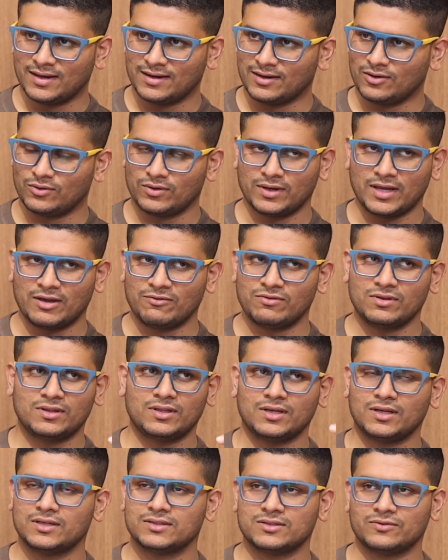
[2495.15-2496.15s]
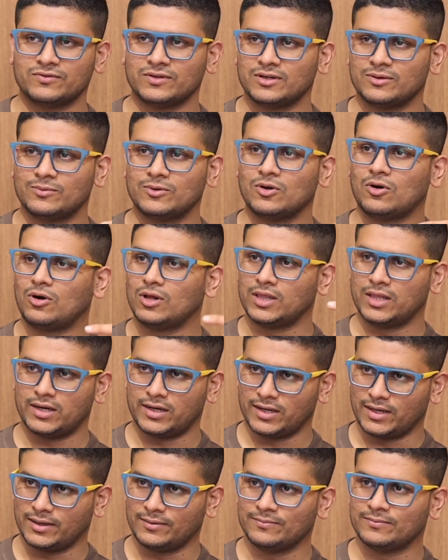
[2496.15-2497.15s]
Now everything is available all
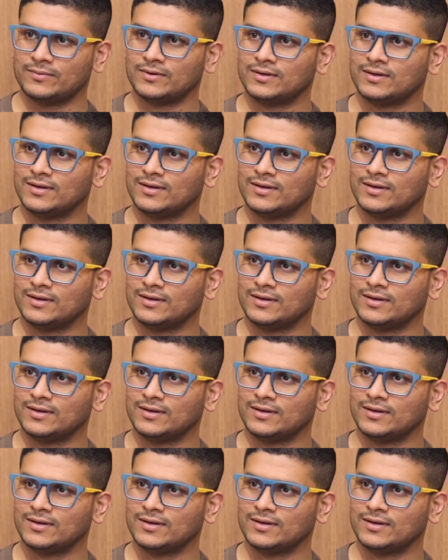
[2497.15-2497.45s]
the time.